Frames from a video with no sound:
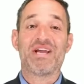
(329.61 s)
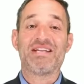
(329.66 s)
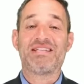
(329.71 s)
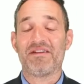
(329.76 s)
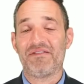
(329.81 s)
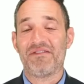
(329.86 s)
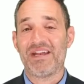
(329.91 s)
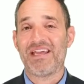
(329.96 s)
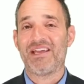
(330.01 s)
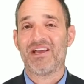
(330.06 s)

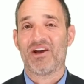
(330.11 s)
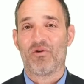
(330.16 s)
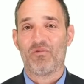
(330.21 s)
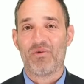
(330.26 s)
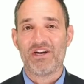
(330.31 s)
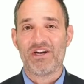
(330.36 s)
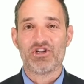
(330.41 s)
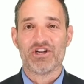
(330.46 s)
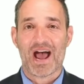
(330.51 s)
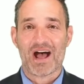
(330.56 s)
creativity,
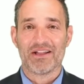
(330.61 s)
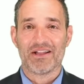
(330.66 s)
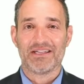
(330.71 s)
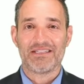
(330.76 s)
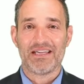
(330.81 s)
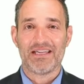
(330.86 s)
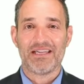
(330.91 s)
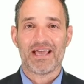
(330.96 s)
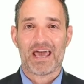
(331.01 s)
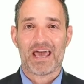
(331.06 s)

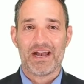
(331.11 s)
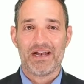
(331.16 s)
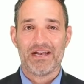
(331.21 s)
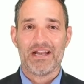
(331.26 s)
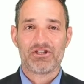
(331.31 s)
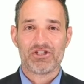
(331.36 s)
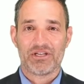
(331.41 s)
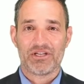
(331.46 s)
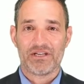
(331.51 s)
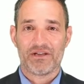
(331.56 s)
originality, and
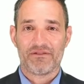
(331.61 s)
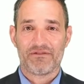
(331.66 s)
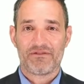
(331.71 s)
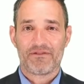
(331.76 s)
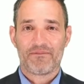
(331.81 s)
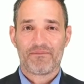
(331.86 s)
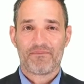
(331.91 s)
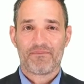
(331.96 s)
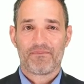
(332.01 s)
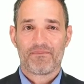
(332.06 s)
initiative.